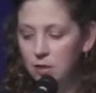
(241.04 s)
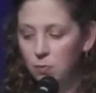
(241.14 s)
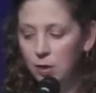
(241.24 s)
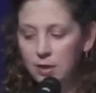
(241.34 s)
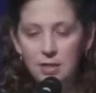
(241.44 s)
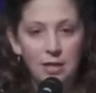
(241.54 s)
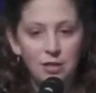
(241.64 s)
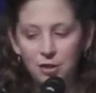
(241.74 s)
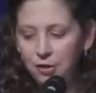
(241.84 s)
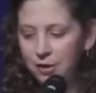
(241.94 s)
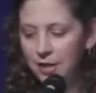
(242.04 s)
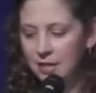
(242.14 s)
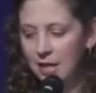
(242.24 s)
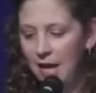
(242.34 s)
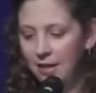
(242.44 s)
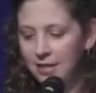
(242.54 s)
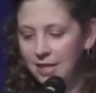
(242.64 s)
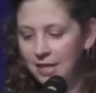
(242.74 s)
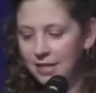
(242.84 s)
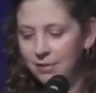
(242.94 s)
real estate securities
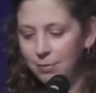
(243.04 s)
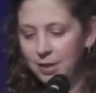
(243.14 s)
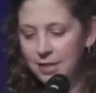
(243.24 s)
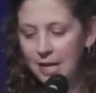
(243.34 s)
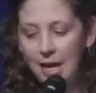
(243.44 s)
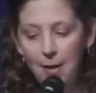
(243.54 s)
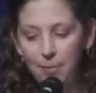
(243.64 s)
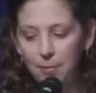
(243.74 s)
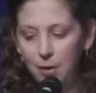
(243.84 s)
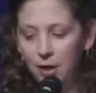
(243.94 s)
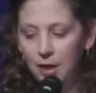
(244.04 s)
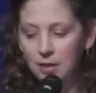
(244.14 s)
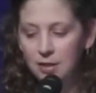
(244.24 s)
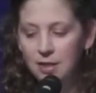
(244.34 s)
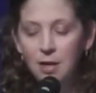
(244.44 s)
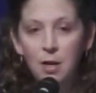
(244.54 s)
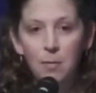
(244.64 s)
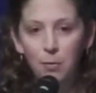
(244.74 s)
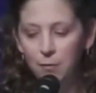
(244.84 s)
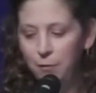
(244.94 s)
analysis, real estate capital markets,
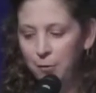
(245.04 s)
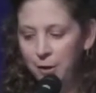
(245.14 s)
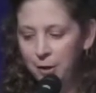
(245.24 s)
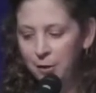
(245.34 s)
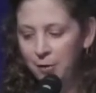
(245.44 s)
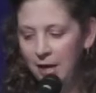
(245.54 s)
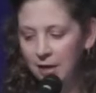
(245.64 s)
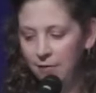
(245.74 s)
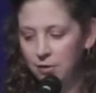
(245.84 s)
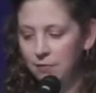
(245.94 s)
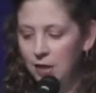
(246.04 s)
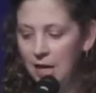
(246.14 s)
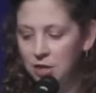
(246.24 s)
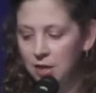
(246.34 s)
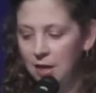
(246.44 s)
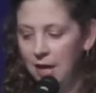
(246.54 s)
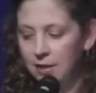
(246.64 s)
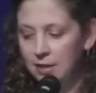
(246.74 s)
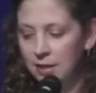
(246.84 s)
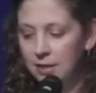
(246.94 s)
portfolio and diversification
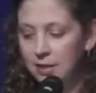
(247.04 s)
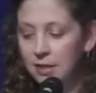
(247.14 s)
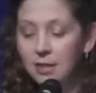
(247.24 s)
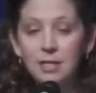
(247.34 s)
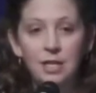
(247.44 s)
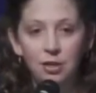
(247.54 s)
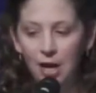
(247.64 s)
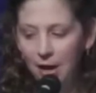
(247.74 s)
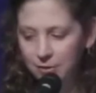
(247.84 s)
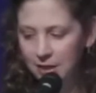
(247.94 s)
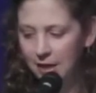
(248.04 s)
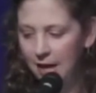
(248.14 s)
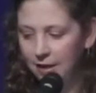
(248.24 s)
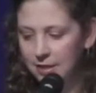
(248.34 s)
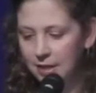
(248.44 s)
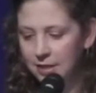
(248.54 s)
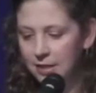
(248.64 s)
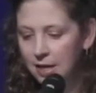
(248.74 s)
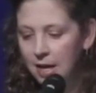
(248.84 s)
analysis, senior housing analysis,